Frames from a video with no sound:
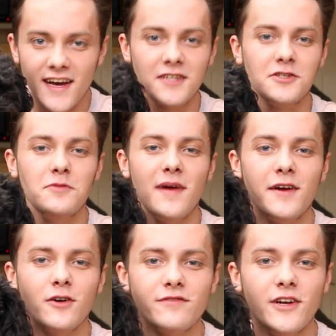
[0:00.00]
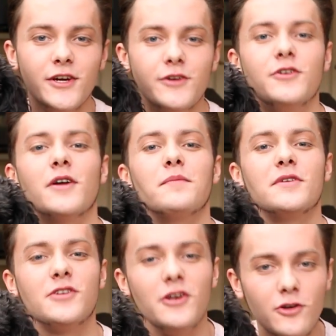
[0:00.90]
fact you may not have known,
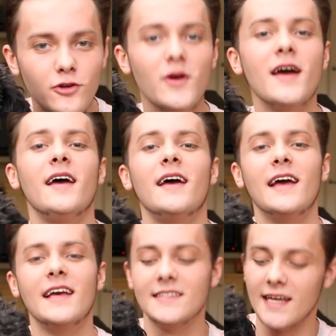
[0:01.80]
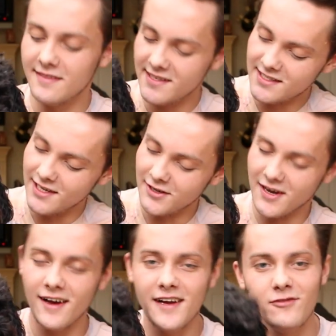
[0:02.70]
number two, is that this little
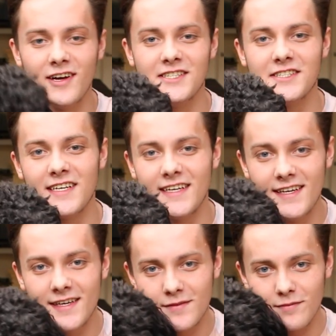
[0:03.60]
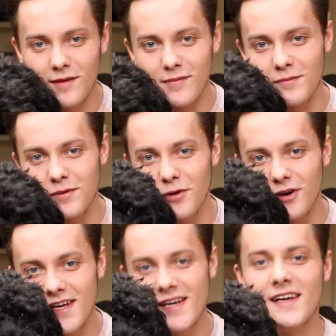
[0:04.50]
guy, Reggie T, my baby
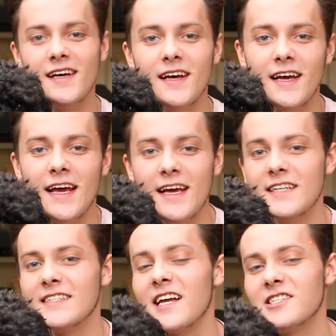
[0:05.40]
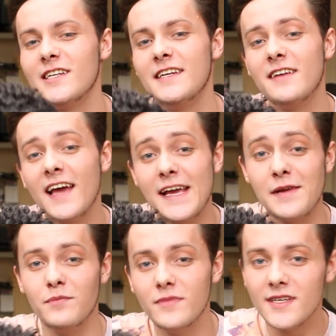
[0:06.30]
boy, he is actually
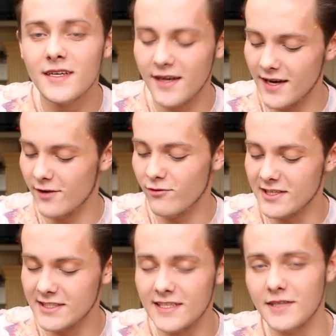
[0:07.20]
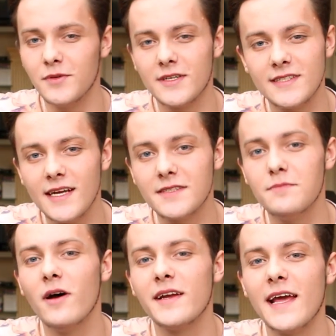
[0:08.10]
named Reggie T because
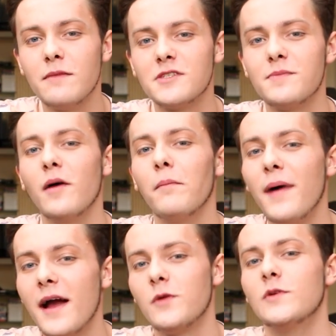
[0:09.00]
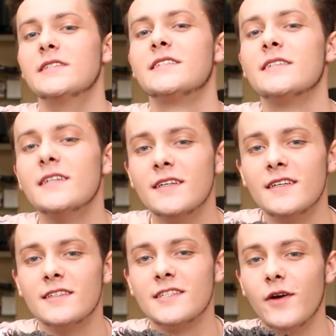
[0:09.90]
that's my name spelt backwards.
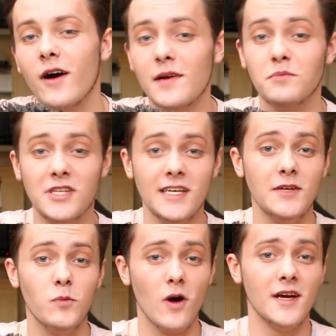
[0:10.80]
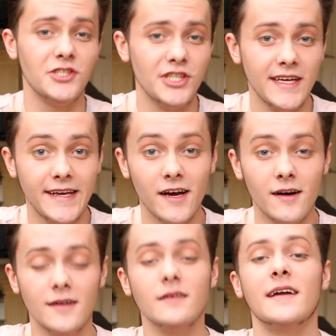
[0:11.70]
So I'm
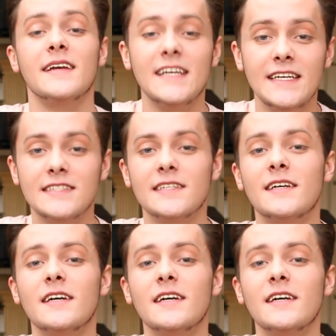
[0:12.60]
T-Y-G-E-R and he's